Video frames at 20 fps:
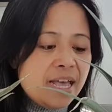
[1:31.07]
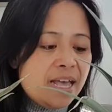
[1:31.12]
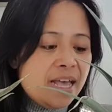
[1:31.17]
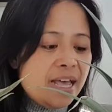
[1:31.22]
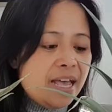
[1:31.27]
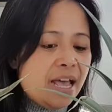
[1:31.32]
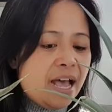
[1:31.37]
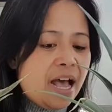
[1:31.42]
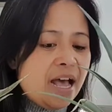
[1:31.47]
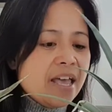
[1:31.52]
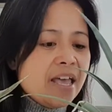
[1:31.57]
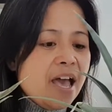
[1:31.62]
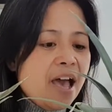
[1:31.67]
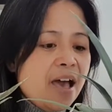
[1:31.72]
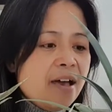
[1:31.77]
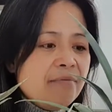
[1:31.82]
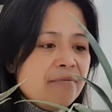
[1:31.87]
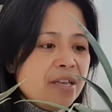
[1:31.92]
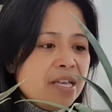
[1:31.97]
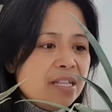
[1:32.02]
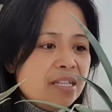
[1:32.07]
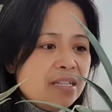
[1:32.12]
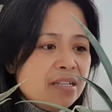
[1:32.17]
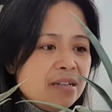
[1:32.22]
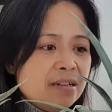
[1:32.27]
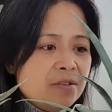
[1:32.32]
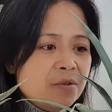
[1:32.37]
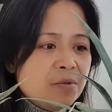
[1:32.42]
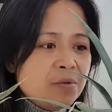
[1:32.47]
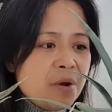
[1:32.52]
I have it
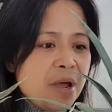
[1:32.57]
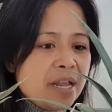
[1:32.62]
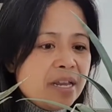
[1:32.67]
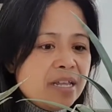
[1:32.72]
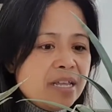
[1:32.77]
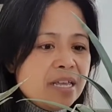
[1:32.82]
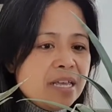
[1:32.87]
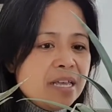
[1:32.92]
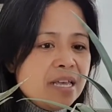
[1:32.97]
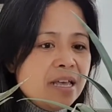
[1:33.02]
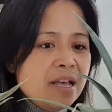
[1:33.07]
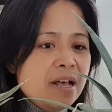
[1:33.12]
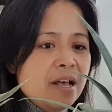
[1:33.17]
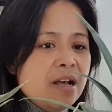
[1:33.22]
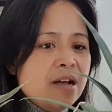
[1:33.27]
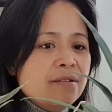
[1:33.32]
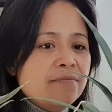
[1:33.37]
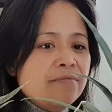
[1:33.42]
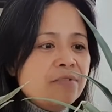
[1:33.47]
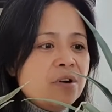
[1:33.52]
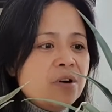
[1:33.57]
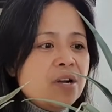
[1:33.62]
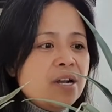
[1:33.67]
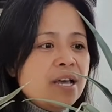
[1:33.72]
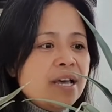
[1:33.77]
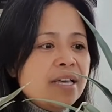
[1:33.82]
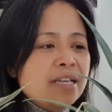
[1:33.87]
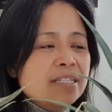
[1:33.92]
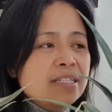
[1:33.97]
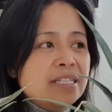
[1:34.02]
already for
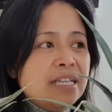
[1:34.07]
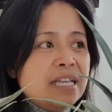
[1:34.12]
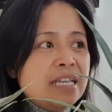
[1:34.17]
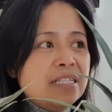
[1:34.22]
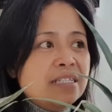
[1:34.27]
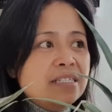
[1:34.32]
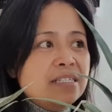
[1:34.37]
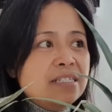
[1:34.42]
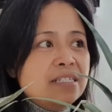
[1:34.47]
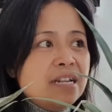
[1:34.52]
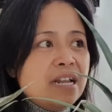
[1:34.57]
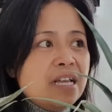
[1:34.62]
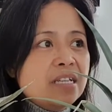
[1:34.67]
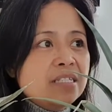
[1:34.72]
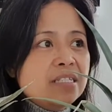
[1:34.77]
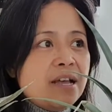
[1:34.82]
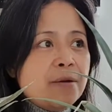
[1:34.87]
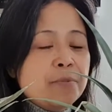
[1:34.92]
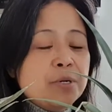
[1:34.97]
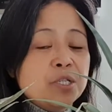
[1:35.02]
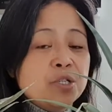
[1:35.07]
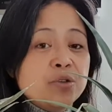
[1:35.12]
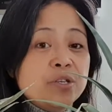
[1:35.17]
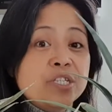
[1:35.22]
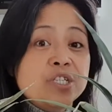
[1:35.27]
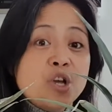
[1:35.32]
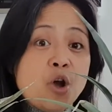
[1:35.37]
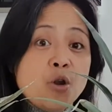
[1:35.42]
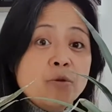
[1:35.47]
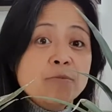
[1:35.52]
like since last summer, so
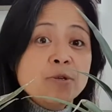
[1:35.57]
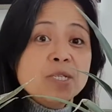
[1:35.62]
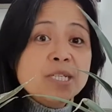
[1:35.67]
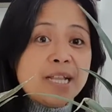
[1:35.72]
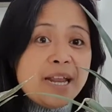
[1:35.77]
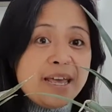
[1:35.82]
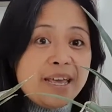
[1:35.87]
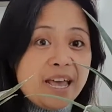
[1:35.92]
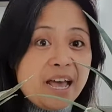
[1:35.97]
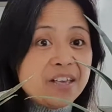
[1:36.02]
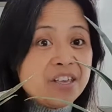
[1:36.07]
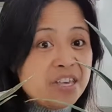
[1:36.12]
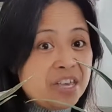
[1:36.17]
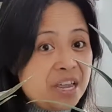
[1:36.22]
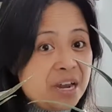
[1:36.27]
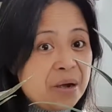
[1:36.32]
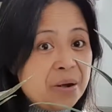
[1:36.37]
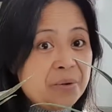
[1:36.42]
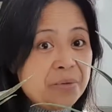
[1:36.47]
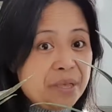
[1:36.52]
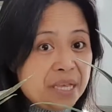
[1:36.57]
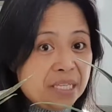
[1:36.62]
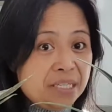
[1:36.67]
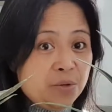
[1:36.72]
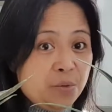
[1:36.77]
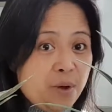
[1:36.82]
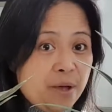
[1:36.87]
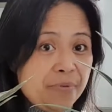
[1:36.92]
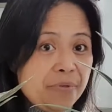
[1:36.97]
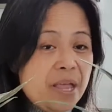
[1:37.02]
it's almost like a year, this one.